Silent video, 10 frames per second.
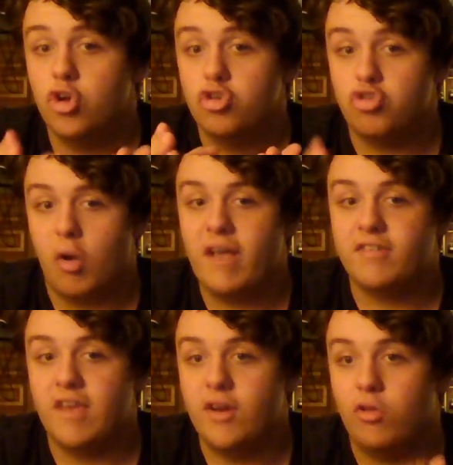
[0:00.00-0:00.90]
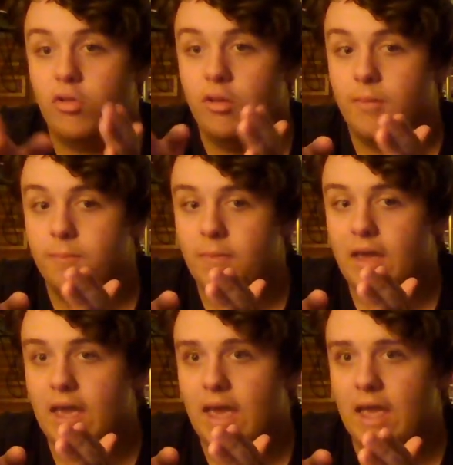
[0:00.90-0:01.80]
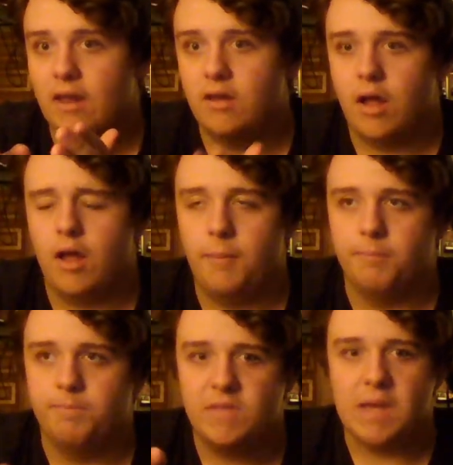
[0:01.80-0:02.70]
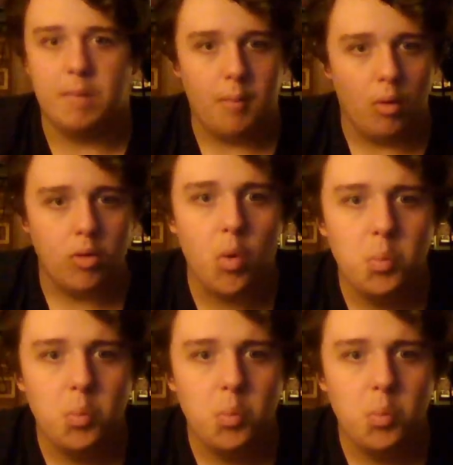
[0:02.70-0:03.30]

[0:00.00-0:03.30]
Draisaitl and Yamamoto,